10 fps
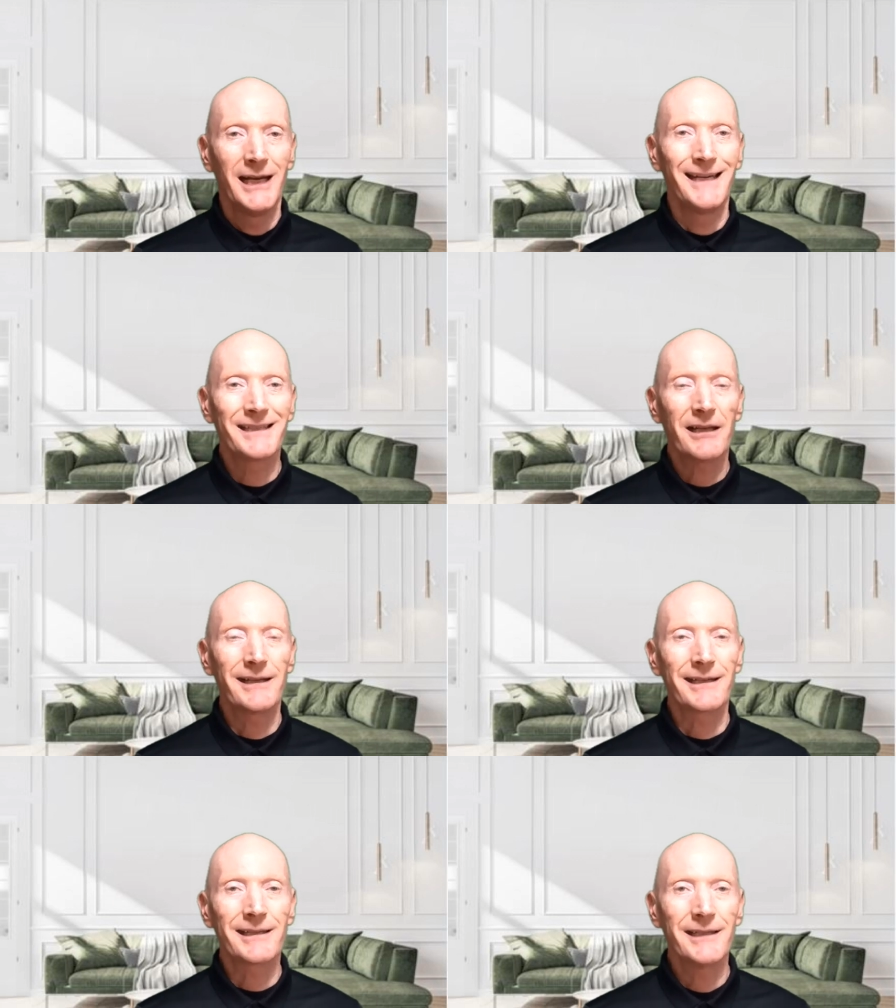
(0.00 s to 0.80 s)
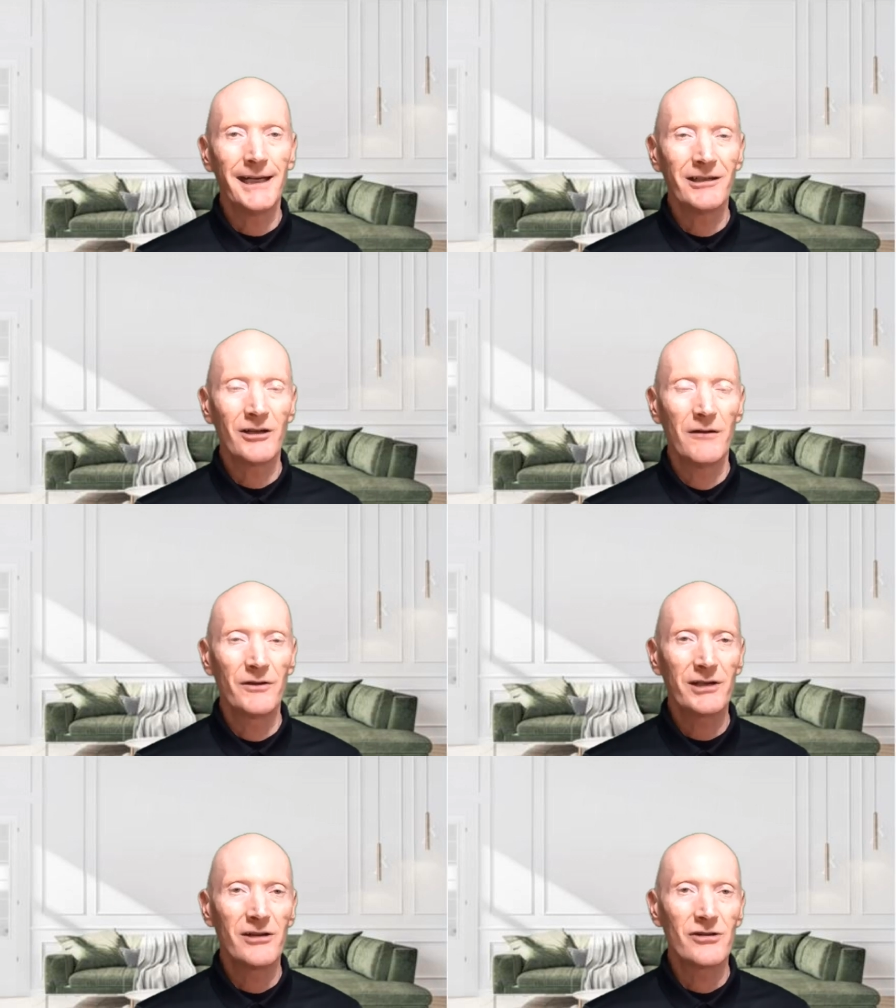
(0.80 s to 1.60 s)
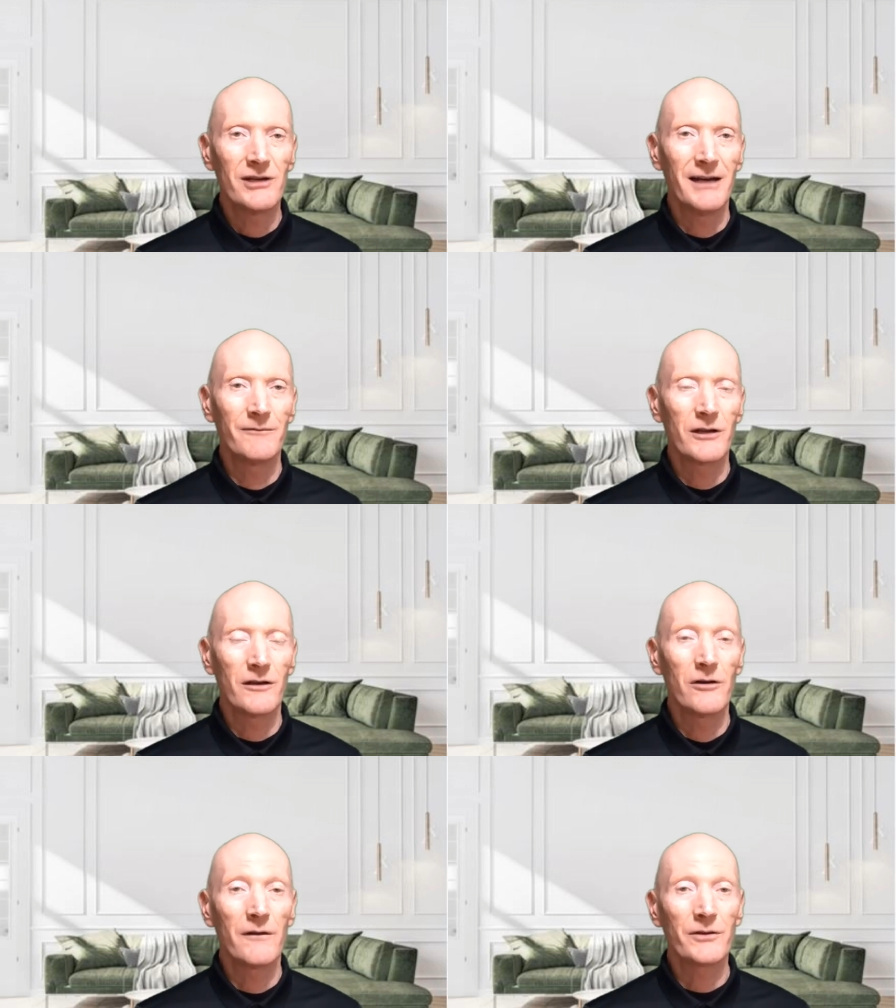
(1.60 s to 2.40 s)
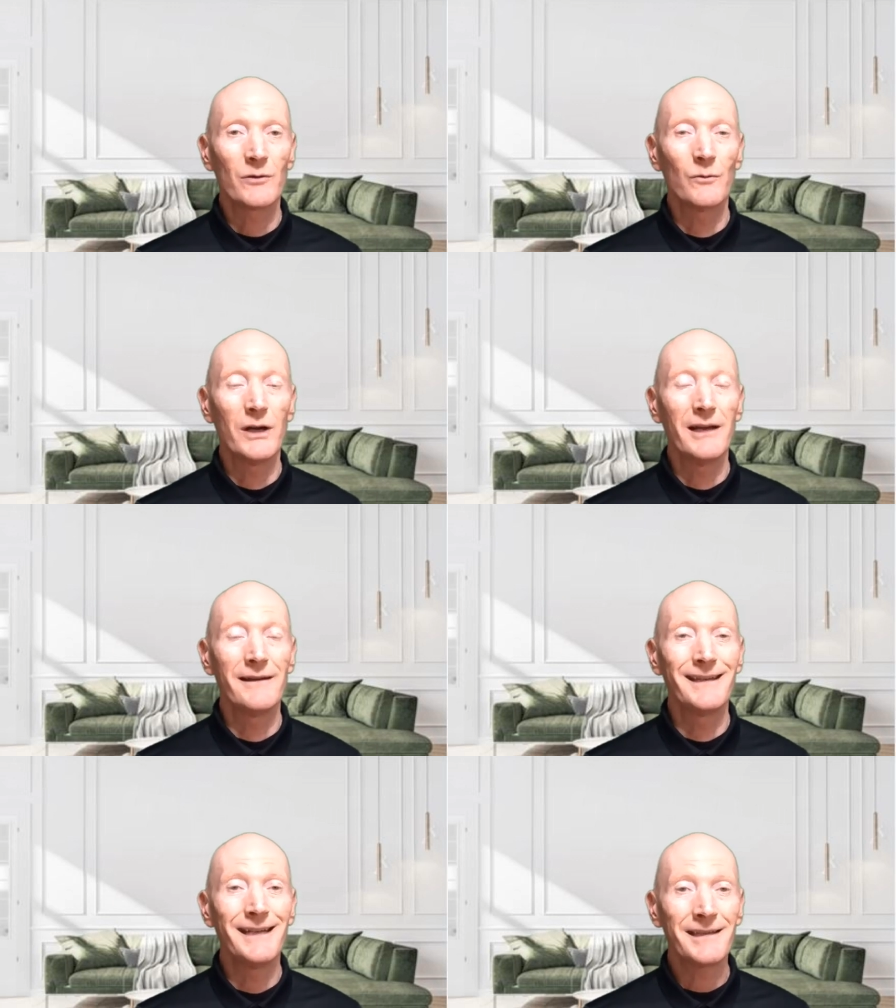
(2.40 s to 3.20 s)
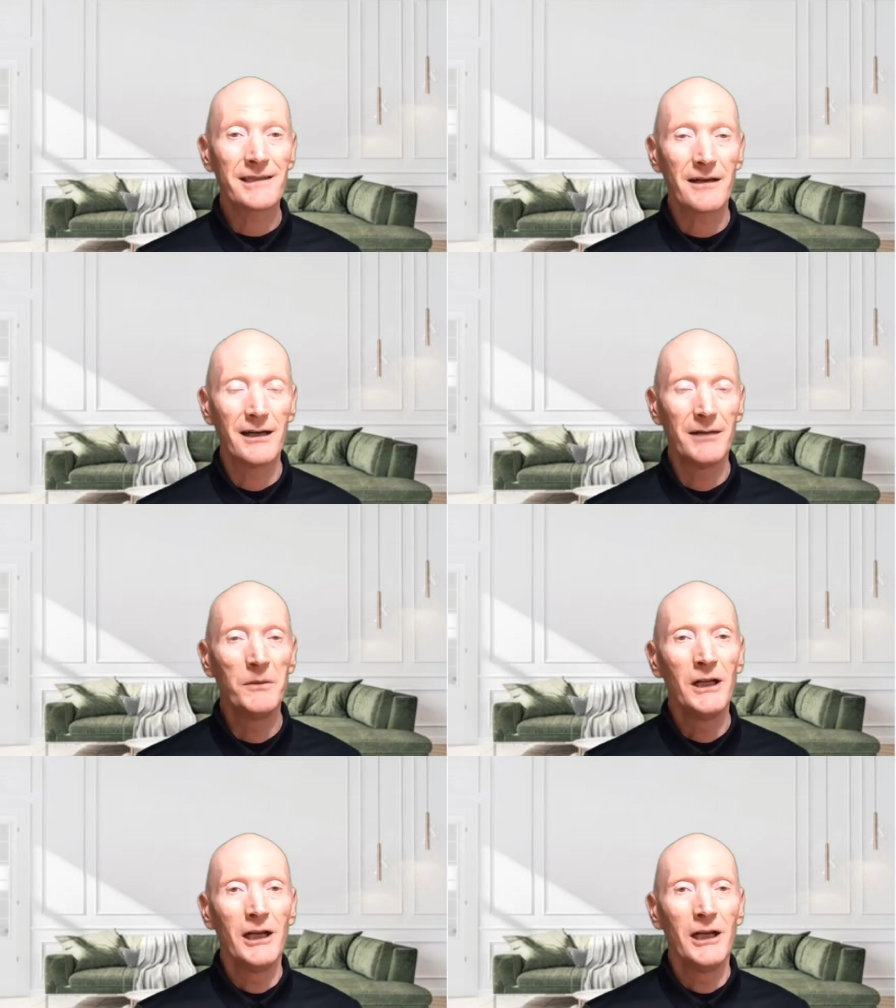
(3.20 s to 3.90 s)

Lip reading: it's like a second conversation you have with a loan officer, where this time